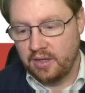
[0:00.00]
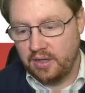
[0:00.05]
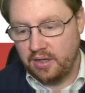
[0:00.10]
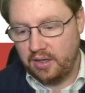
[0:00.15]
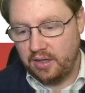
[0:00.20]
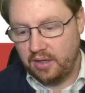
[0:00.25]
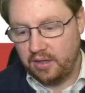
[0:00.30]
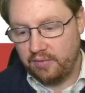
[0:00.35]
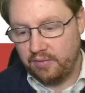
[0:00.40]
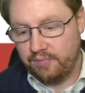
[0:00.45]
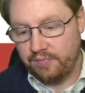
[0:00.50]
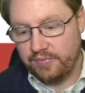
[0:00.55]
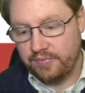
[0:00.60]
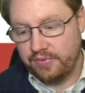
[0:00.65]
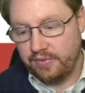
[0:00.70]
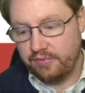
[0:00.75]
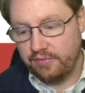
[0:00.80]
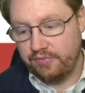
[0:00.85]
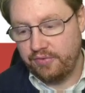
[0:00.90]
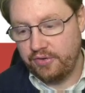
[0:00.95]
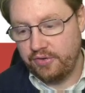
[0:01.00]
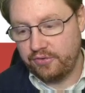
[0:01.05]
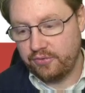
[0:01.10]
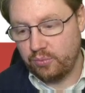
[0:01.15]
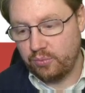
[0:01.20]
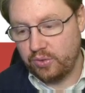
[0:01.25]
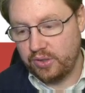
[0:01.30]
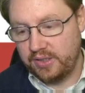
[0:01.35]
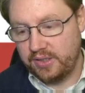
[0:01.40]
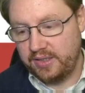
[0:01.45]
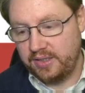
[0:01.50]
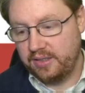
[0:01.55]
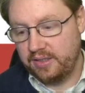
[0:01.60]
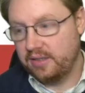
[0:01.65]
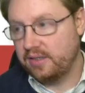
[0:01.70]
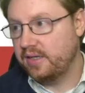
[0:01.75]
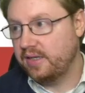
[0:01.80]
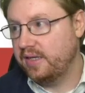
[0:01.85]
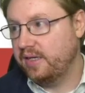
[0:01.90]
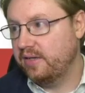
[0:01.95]
The first one
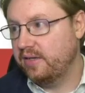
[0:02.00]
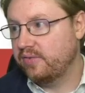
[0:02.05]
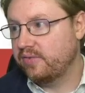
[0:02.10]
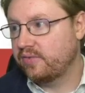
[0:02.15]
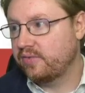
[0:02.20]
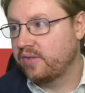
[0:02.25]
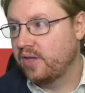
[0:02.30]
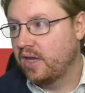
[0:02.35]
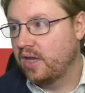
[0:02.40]
here is